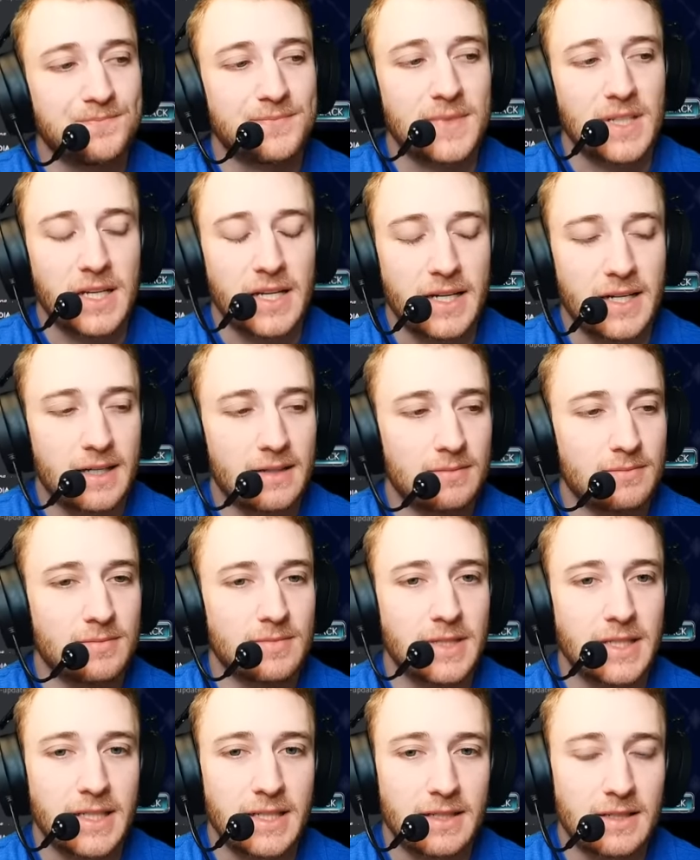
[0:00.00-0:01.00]
yeah.
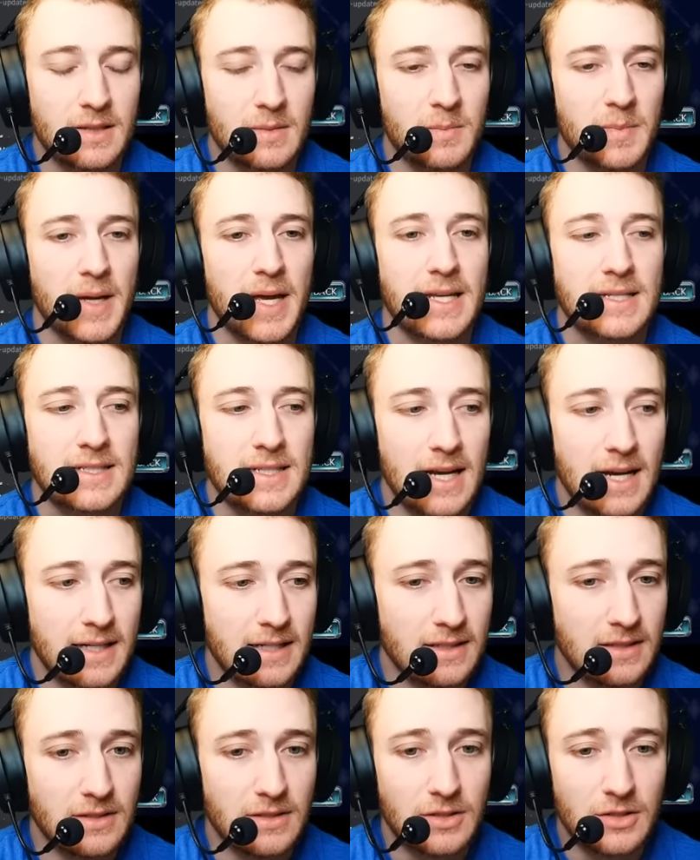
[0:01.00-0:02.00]
The best I
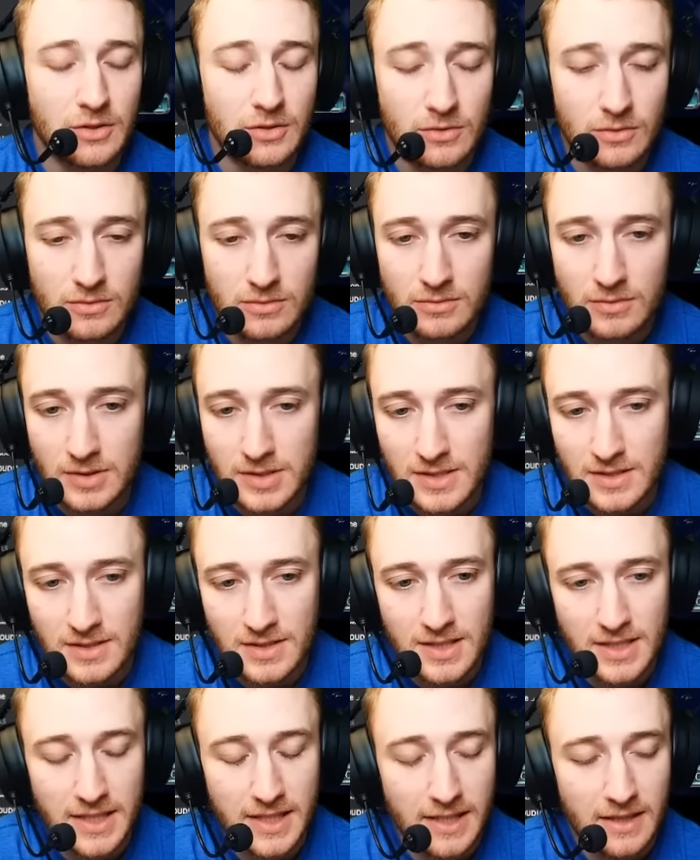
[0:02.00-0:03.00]
could do was
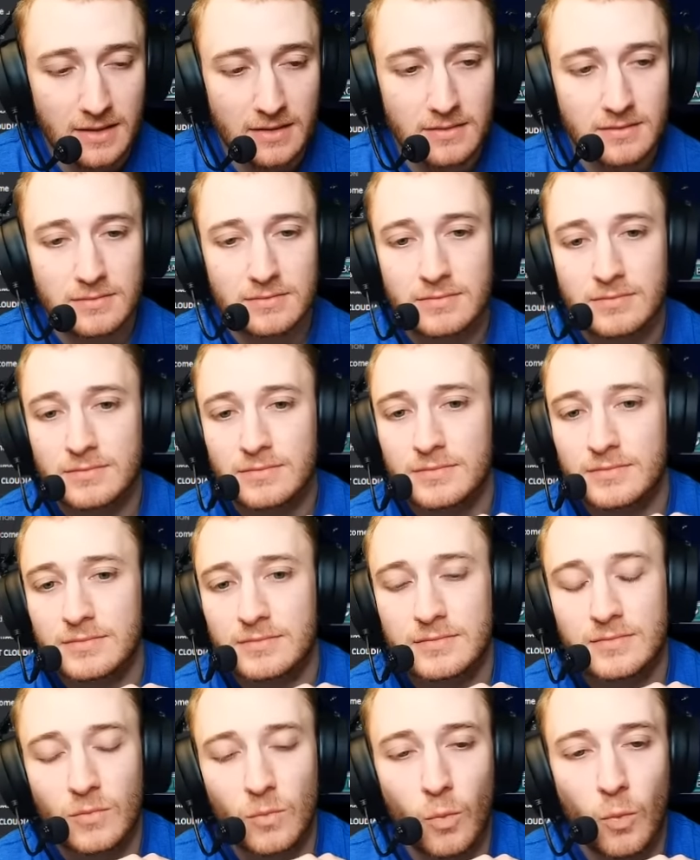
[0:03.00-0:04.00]
get
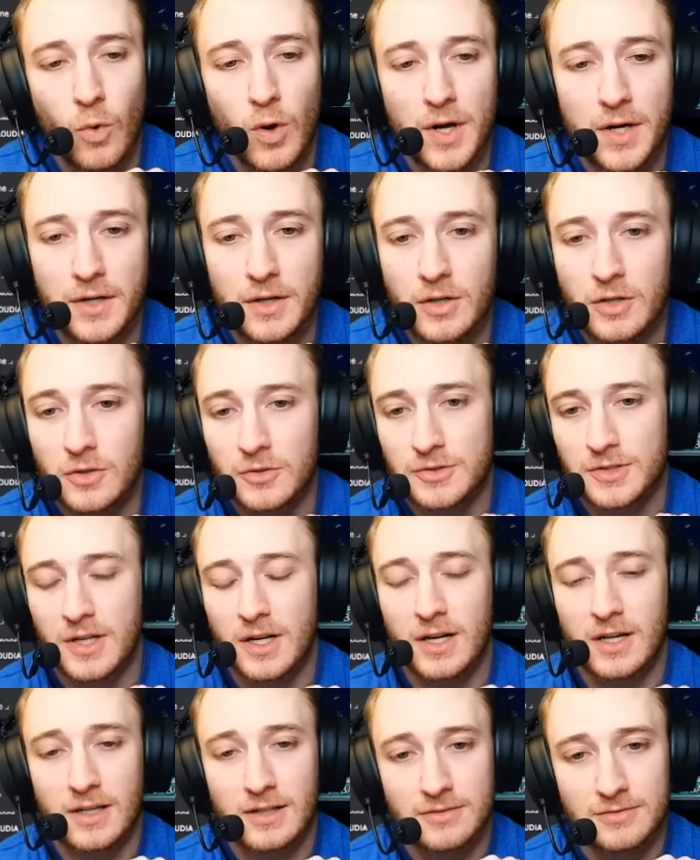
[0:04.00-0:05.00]
1 ult
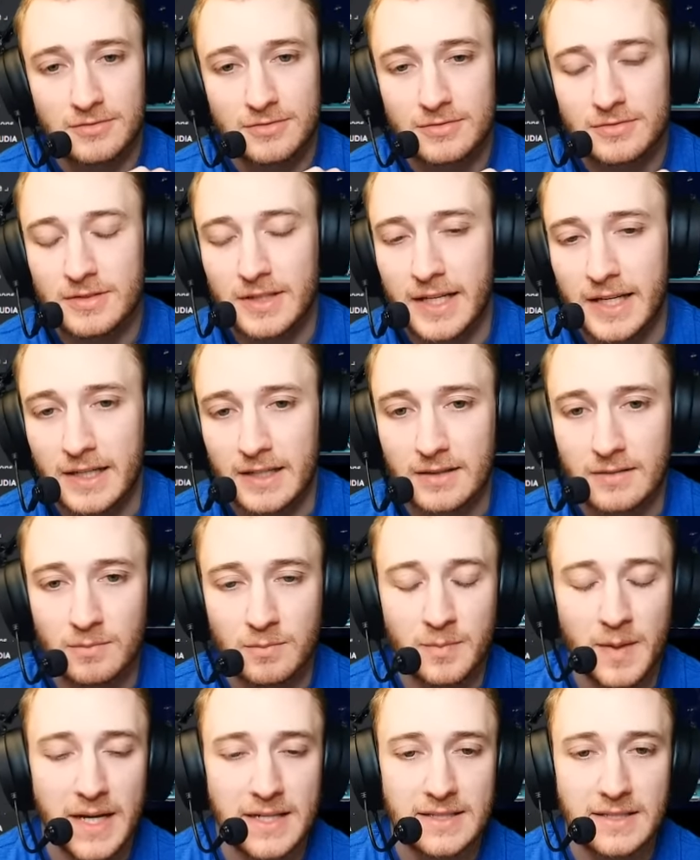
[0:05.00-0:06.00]
off and
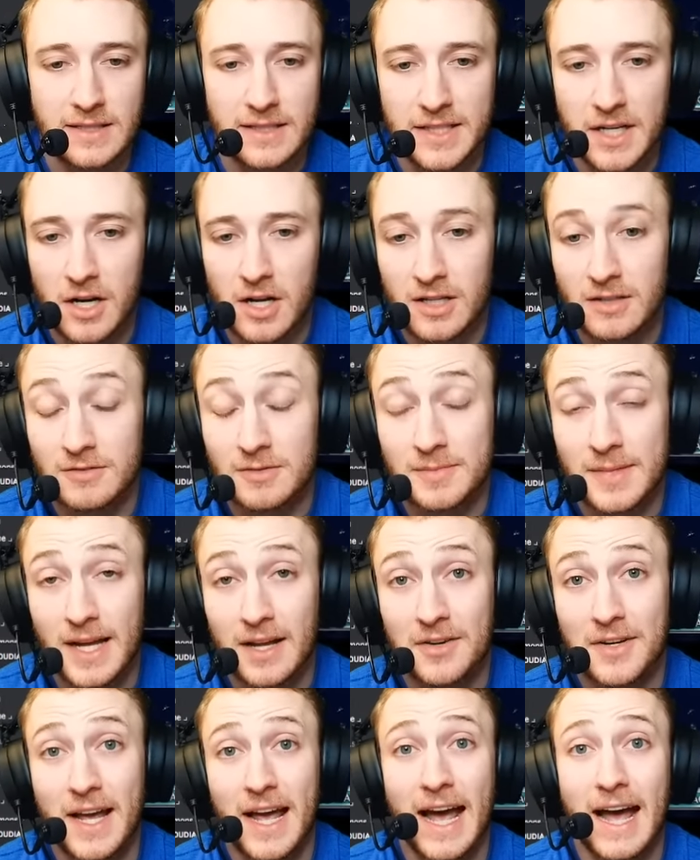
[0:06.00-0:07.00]
basically all of them
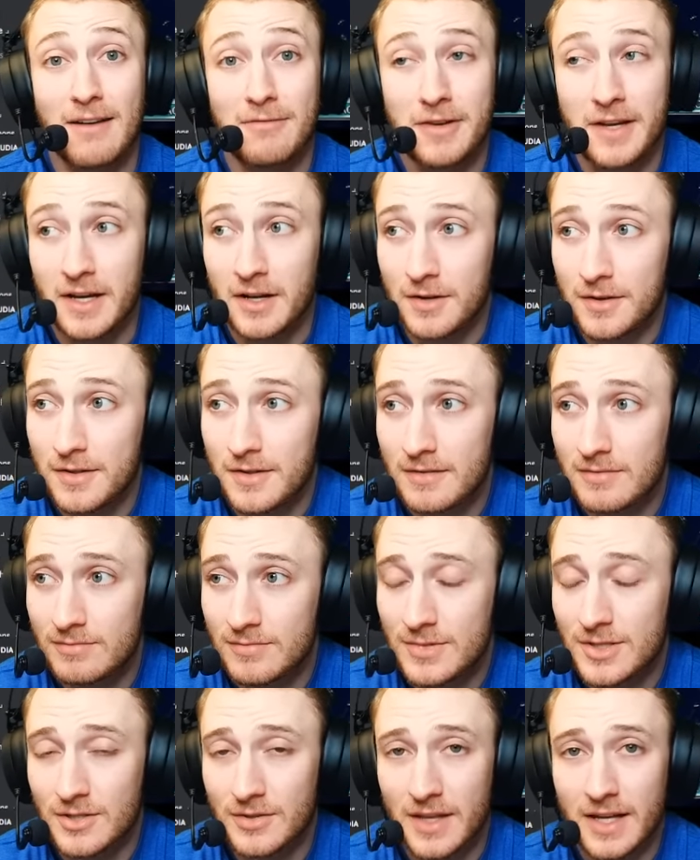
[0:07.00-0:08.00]
down to half health.
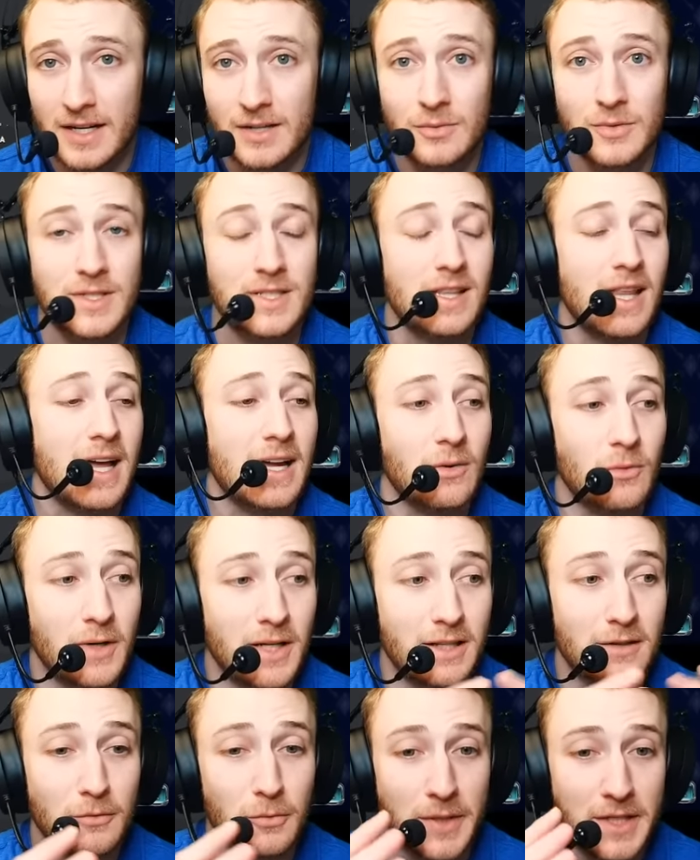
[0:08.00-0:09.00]
So then it was like,
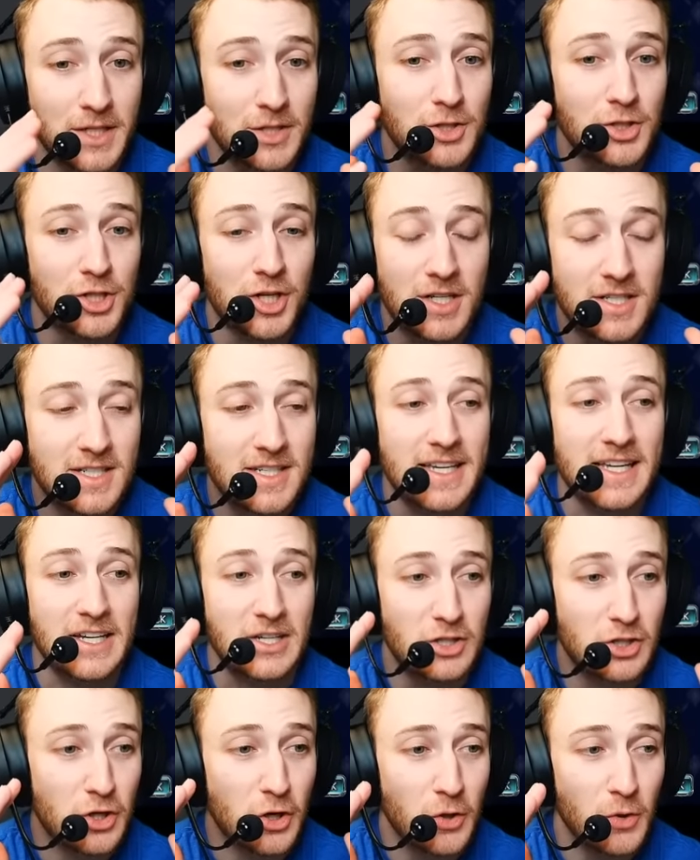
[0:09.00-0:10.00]
well, if we can just
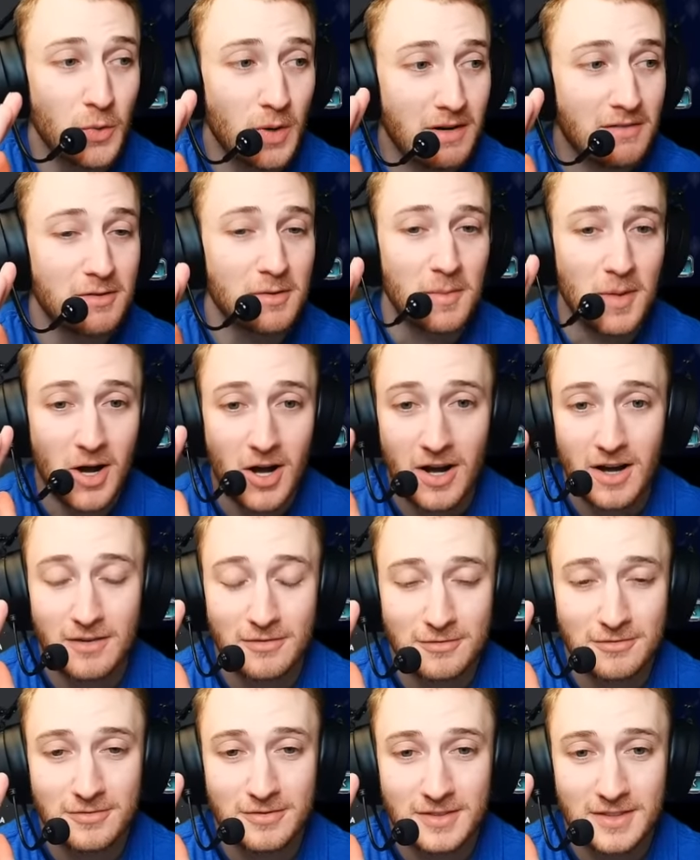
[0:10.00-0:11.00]
get 2 of them
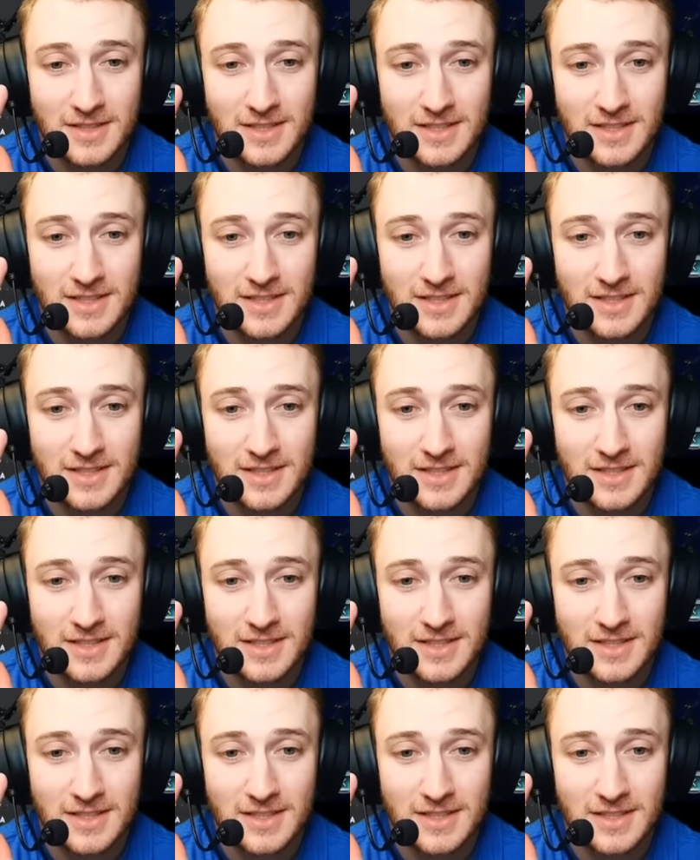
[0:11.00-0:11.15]
off,